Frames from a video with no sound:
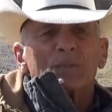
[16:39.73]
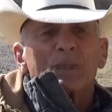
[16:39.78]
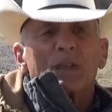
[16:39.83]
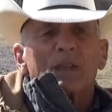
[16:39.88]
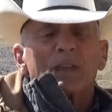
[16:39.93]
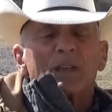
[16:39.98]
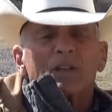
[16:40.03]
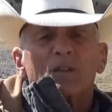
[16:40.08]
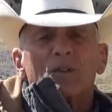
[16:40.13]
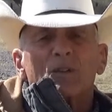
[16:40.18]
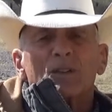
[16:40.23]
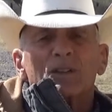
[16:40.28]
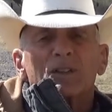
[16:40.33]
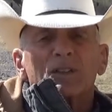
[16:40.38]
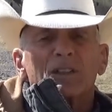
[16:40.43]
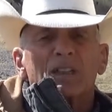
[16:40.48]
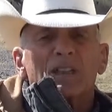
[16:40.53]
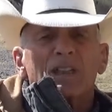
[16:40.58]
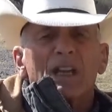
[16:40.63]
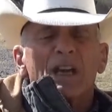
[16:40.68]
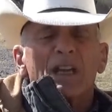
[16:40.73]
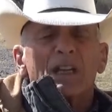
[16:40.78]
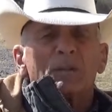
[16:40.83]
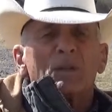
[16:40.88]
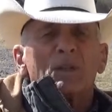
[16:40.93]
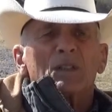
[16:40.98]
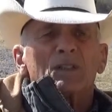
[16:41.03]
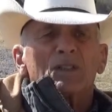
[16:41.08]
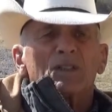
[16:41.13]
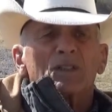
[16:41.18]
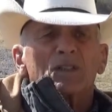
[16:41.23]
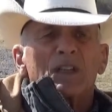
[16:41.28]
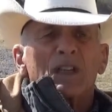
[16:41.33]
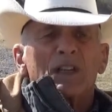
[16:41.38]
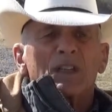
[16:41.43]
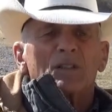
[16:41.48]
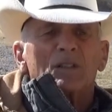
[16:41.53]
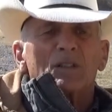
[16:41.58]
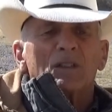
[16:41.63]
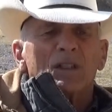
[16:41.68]
And of course, the economies of
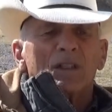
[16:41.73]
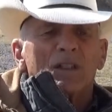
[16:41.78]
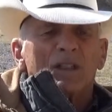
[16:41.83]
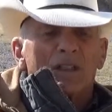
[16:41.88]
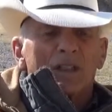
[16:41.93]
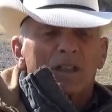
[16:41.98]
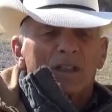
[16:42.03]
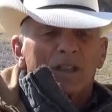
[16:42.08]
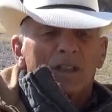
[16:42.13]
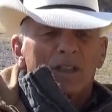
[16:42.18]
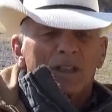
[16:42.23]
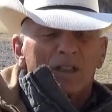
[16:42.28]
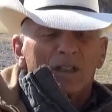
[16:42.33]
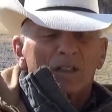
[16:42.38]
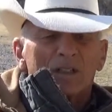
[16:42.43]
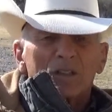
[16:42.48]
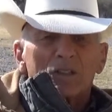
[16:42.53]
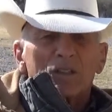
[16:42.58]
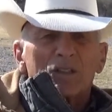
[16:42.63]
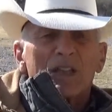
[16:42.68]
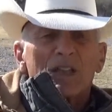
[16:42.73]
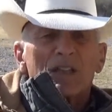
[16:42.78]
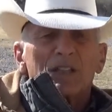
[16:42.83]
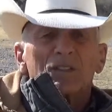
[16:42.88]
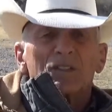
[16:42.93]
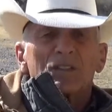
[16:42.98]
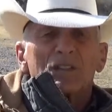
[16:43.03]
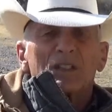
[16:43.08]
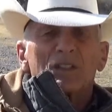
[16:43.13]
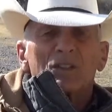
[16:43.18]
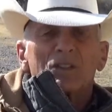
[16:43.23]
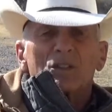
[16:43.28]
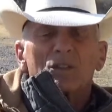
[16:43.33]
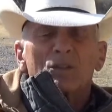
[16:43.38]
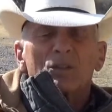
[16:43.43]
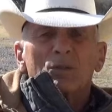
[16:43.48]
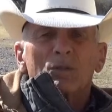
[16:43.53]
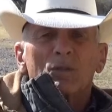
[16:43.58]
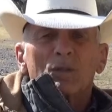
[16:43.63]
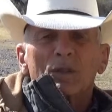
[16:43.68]
scale changed things.
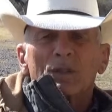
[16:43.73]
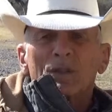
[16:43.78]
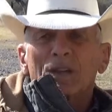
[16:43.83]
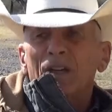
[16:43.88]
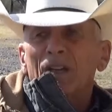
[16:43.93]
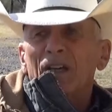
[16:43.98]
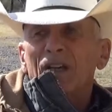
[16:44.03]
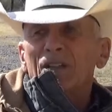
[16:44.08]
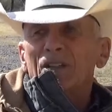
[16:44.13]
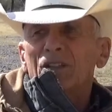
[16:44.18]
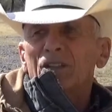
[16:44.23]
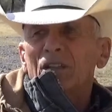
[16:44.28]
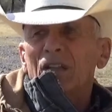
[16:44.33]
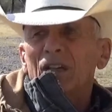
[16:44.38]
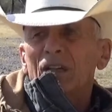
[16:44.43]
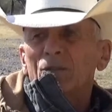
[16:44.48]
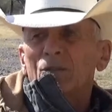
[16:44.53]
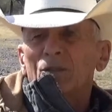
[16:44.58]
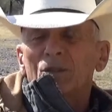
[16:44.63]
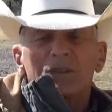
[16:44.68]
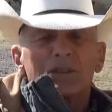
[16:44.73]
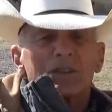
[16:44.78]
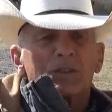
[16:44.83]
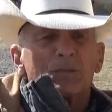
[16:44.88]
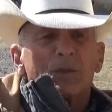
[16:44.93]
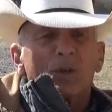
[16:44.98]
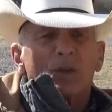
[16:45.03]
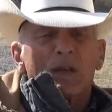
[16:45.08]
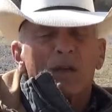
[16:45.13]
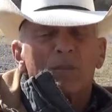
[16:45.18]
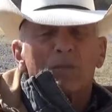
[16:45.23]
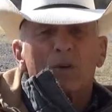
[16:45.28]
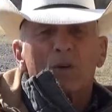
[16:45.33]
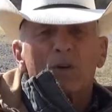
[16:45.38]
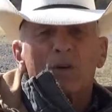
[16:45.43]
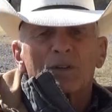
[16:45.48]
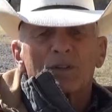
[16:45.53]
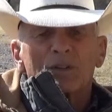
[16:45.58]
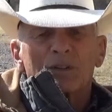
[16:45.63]
So then I decided we'll just pull out more of the